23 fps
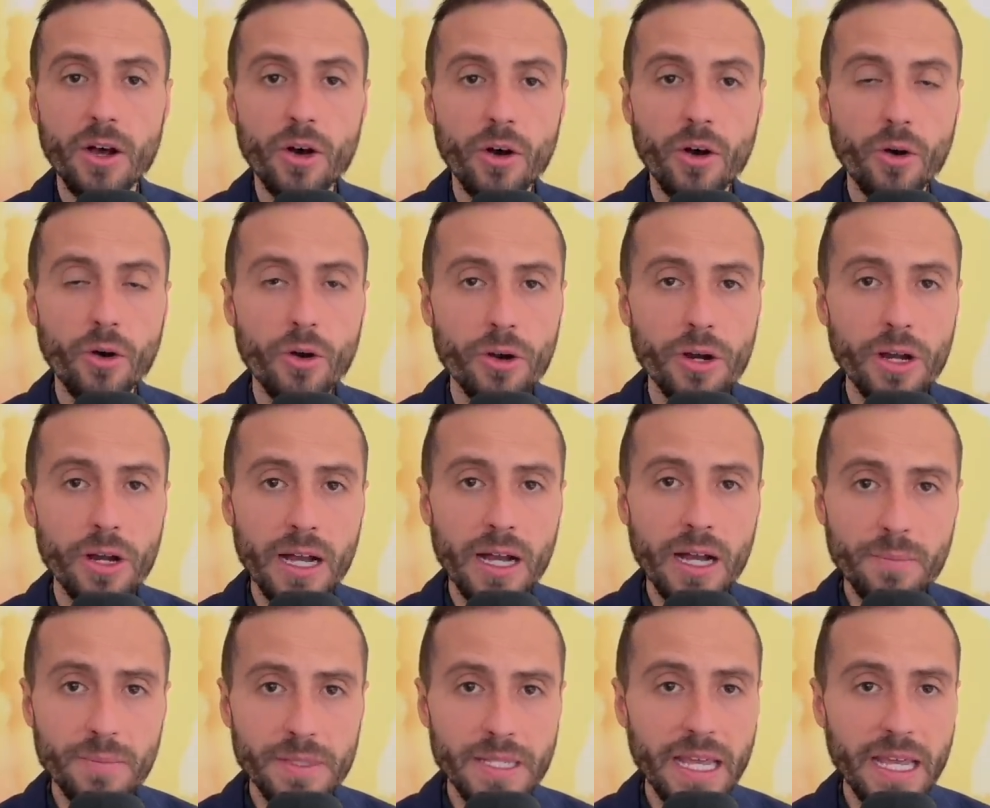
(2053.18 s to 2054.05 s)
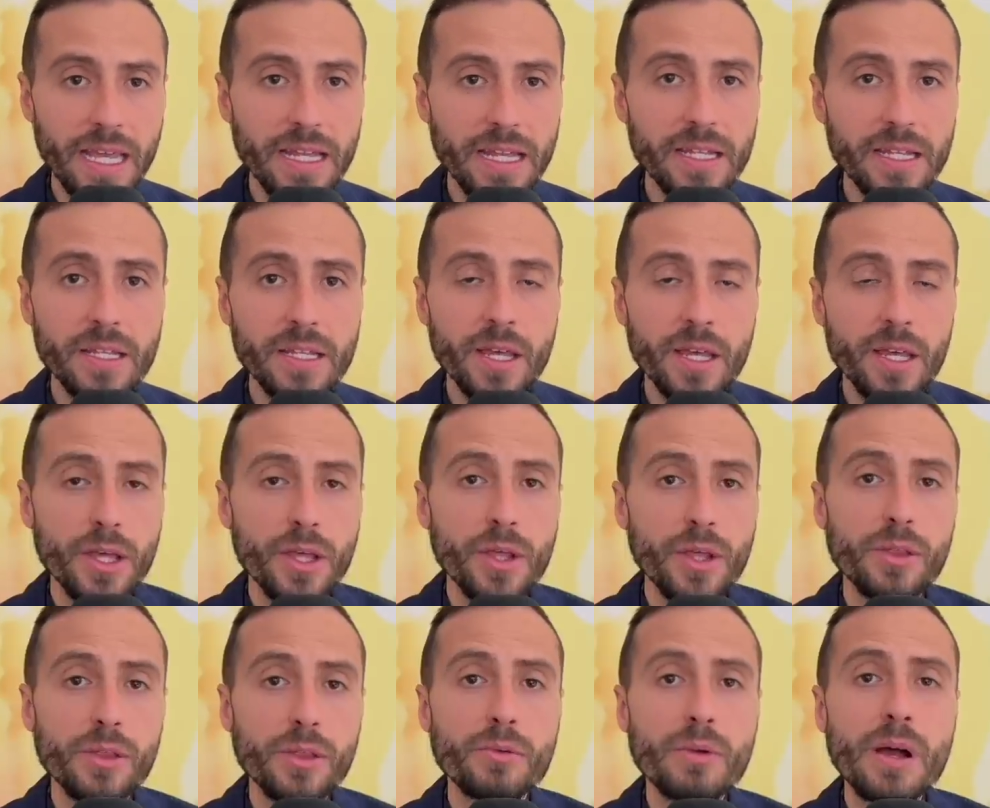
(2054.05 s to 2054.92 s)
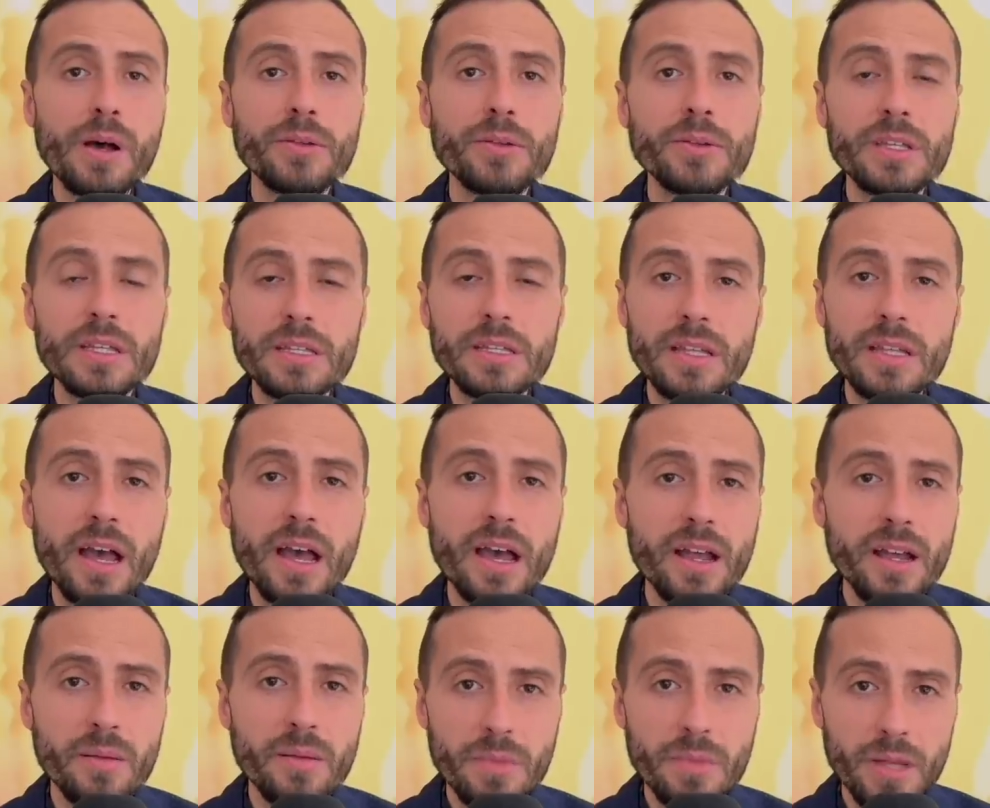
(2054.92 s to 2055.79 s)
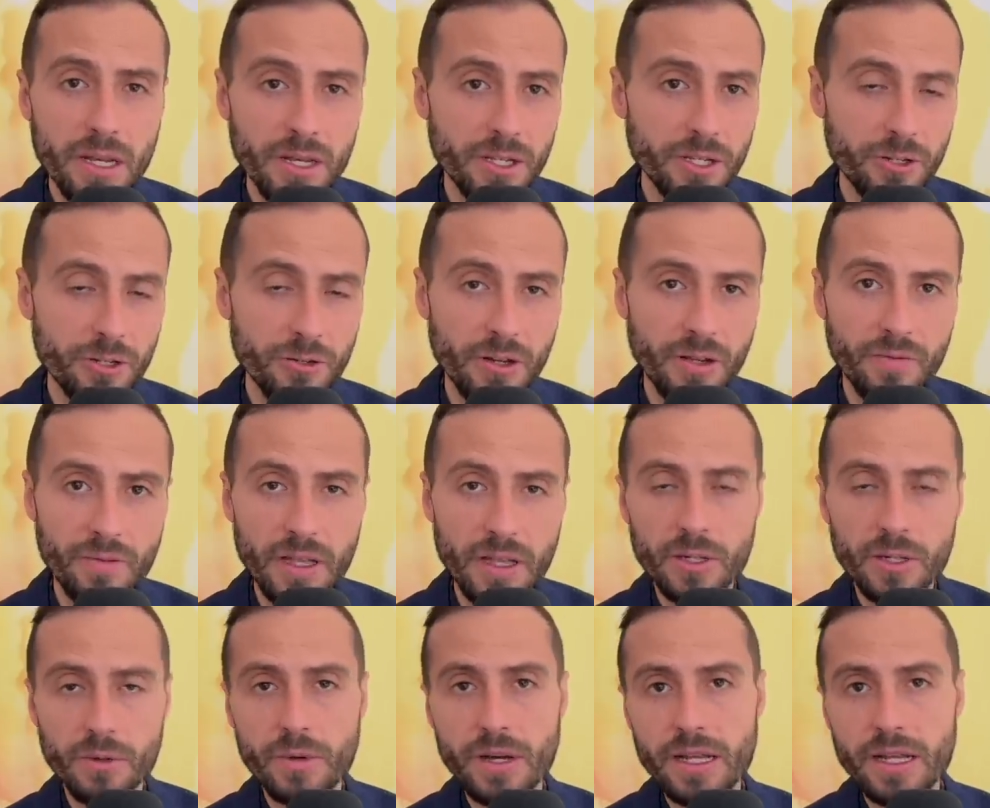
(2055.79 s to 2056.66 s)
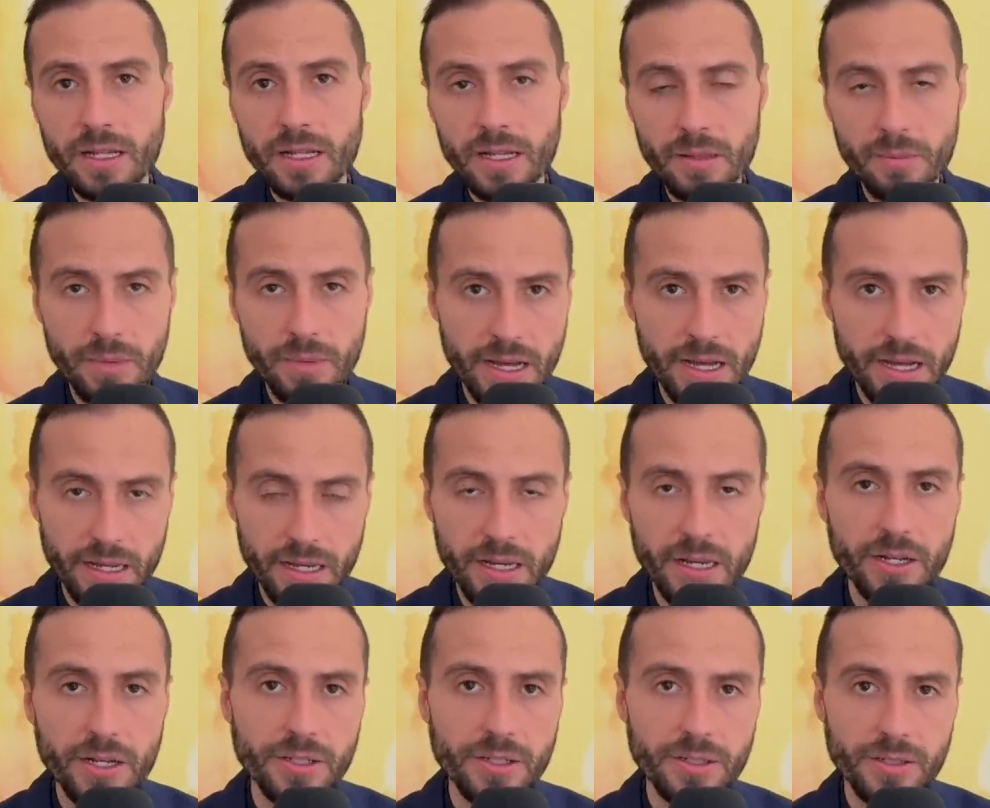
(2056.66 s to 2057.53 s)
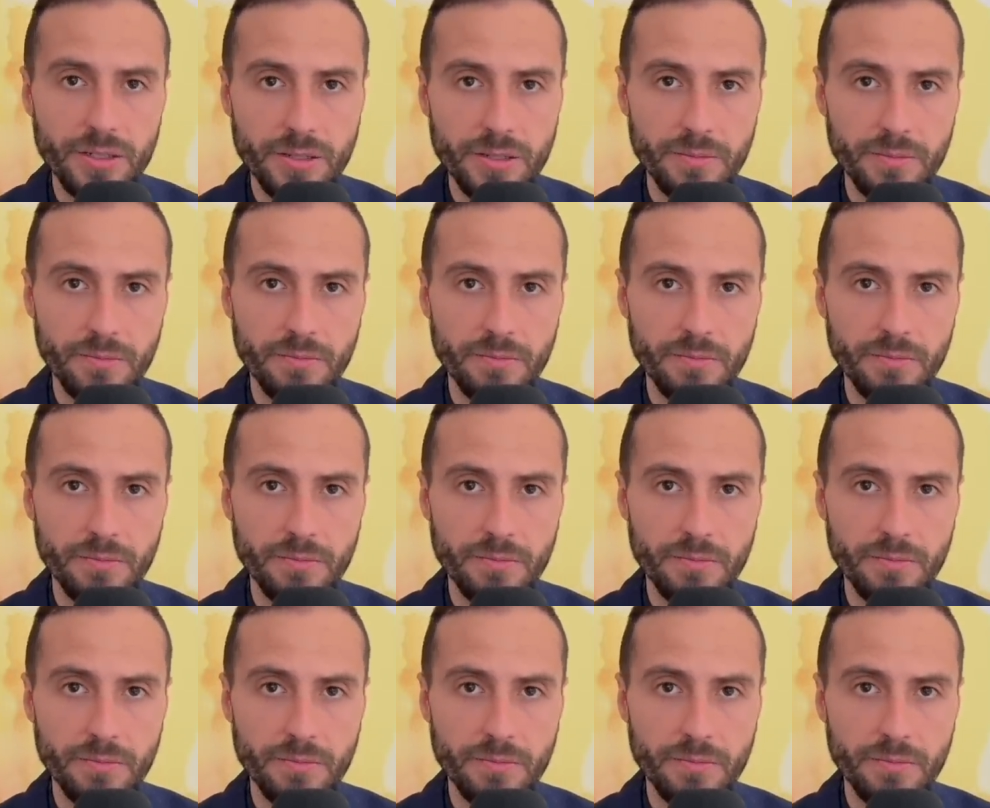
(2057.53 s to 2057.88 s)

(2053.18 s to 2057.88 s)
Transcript: or updated throughout the entire ministry of Ellen White and the pioneers.